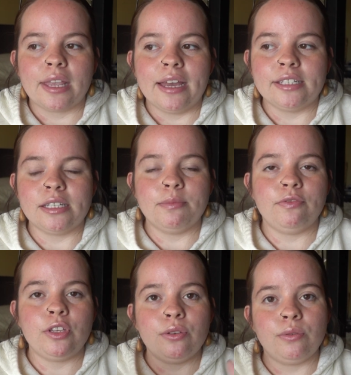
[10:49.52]
As some of
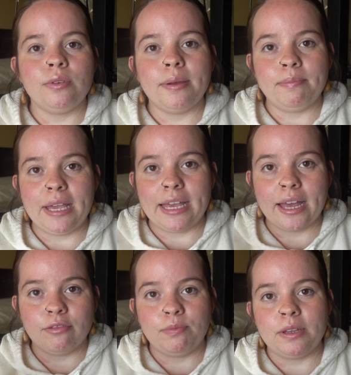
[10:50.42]
you may
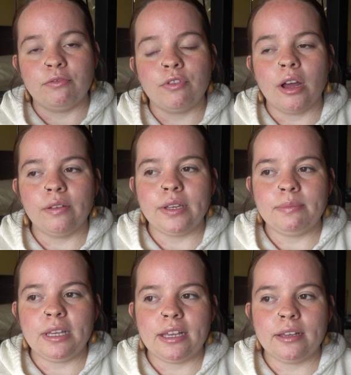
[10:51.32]
have been following
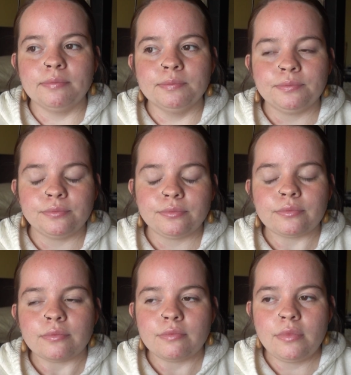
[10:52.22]
me,
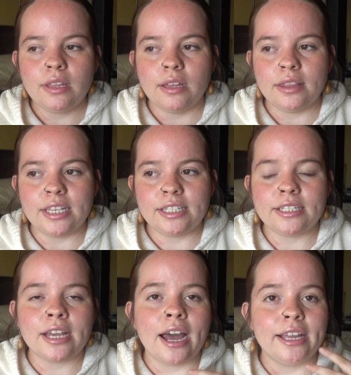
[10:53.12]
this
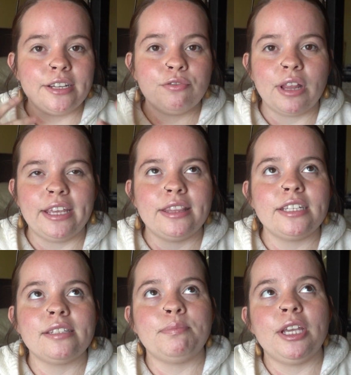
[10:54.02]
is kind of like,
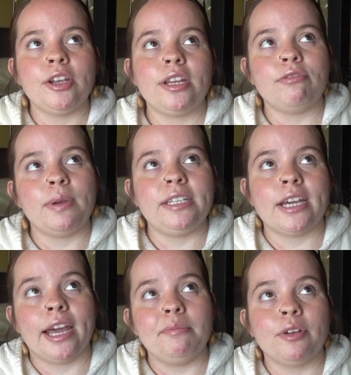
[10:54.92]
this period of my
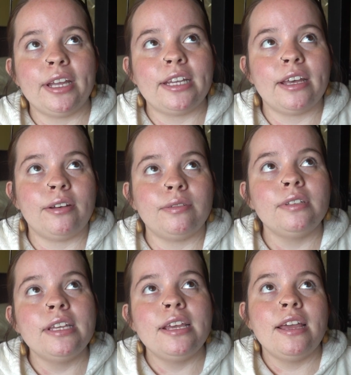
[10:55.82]
time right now
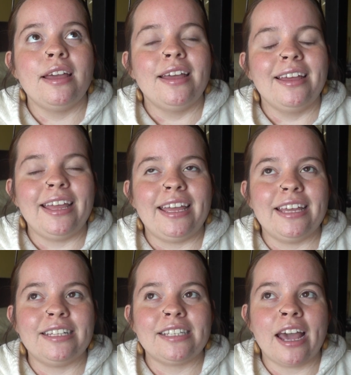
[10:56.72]

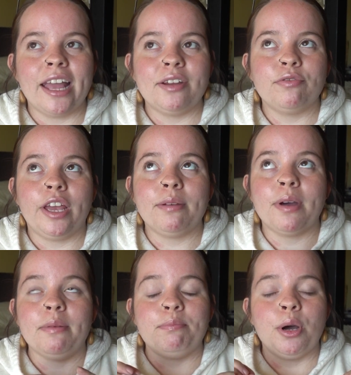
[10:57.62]
is kind of like
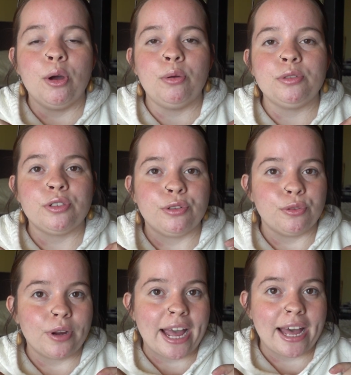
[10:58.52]
my
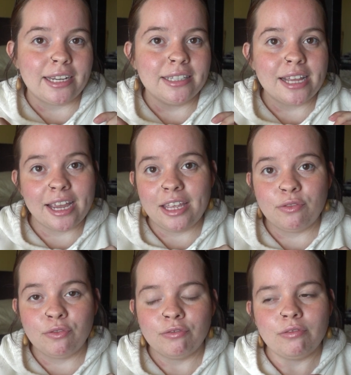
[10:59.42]
post-grad
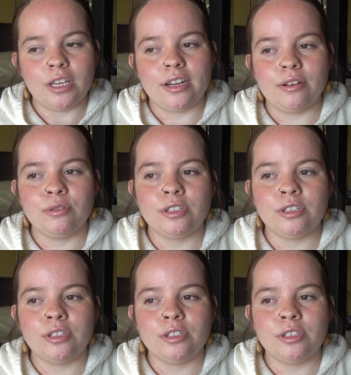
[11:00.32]
life, you know?